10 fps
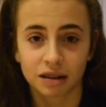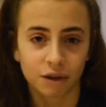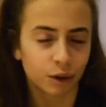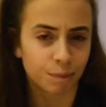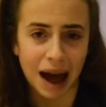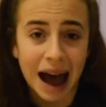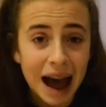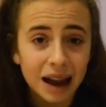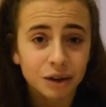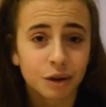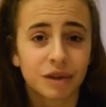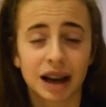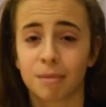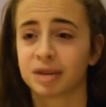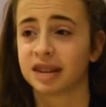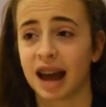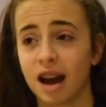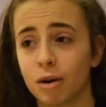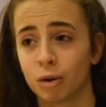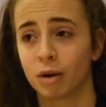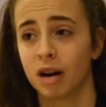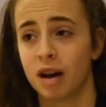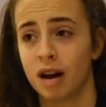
to feel bad or feel upset or